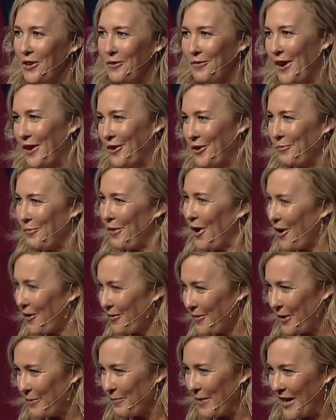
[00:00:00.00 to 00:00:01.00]
you found a
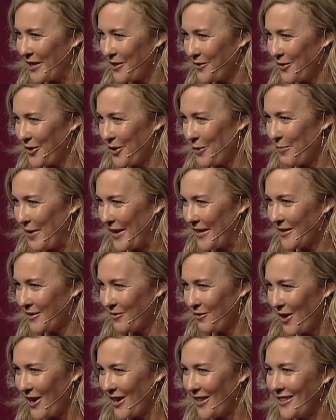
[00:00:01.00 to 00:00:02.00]
perfect match for your
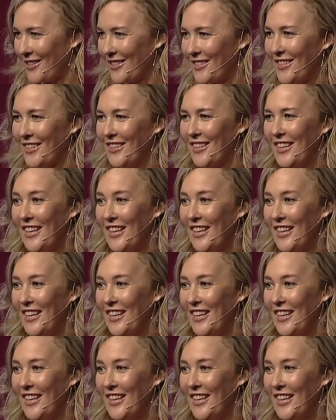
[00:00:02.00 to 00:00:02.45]
best friend.